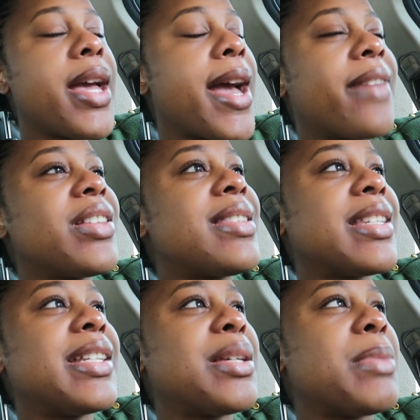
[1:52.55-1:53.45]
Haven't
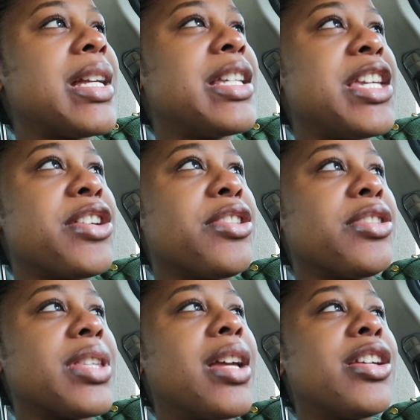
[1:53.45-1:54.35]
seen them in
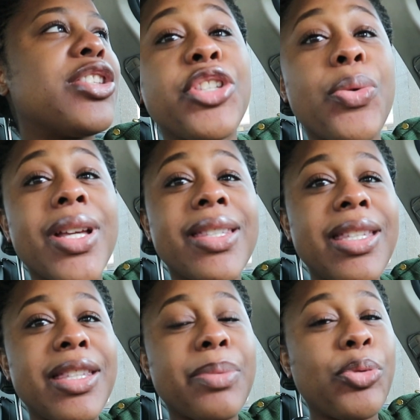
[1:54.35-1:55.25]
years. So when I
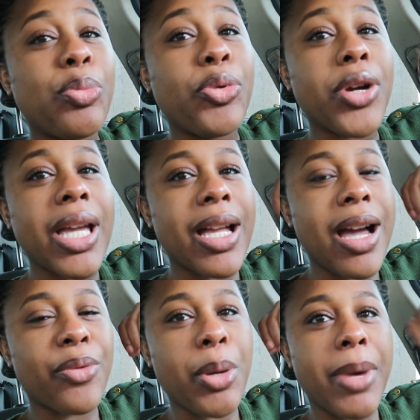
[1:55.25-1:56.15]
seen this pulled pork, it
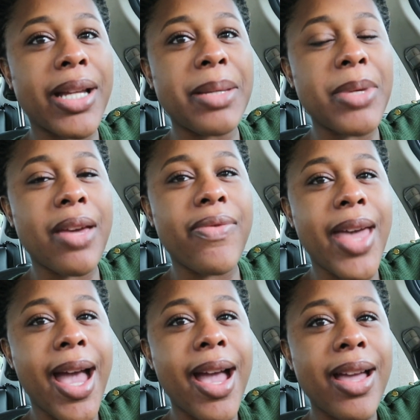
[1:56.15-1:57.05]
kind of reminded me of
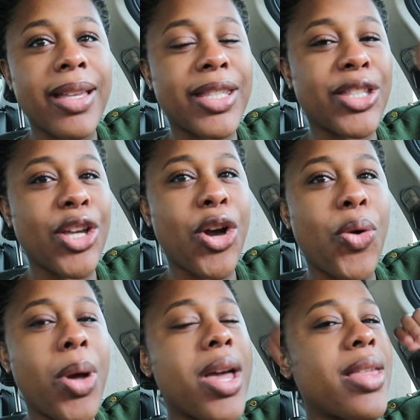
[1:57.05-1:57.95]
that.
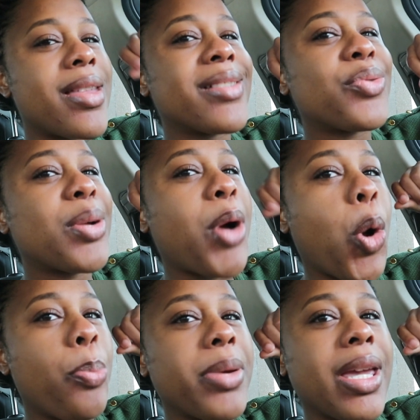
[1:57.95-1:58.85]
So that's what I'm
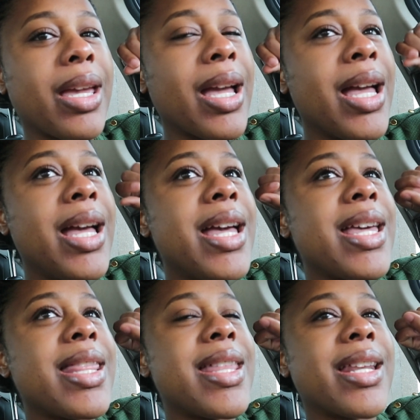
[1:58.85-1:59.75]
hoping
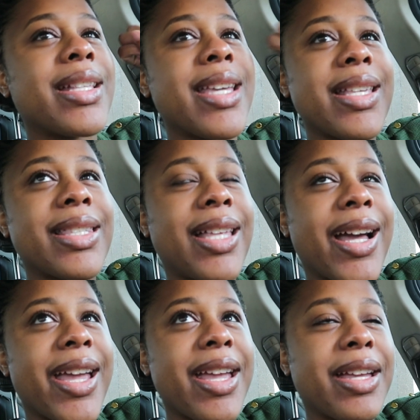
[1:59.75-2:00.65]
that it tastes
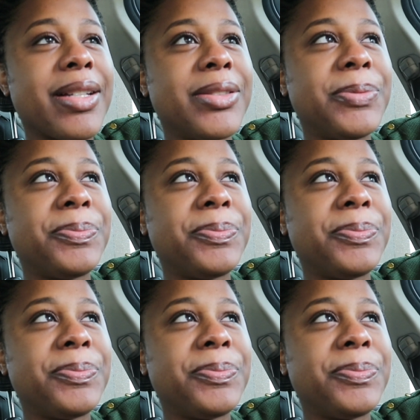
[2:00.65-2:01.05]
like.